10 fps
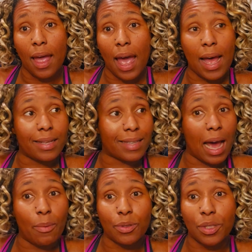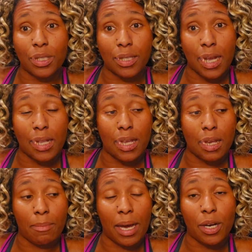as I was just
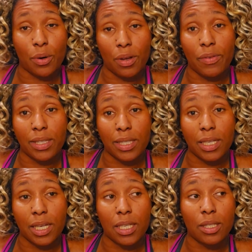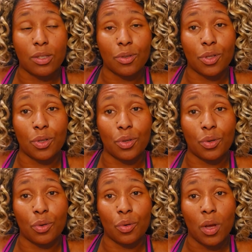stating my grievances
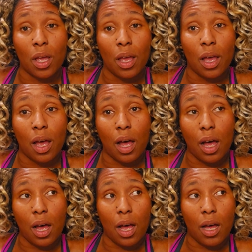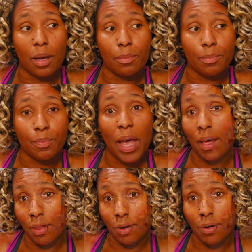to um,
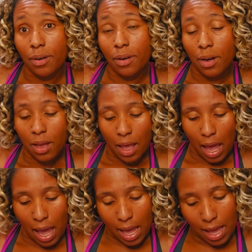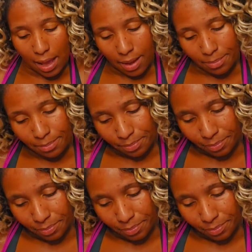Heather. And